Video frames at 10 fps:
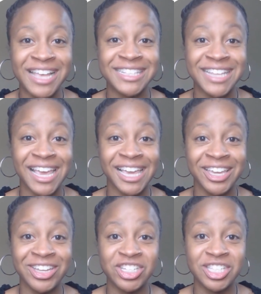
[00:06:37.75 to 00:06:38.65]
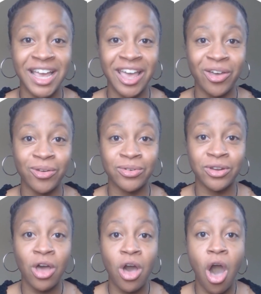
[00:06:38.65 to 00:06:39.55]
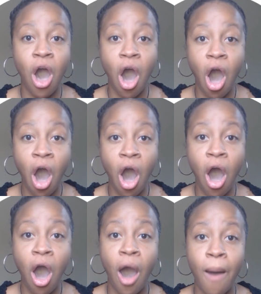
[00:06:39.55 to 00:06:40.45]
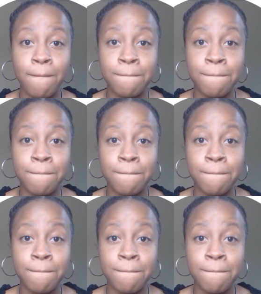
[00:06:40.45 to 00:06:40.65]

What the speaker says: and say each sound. Ob.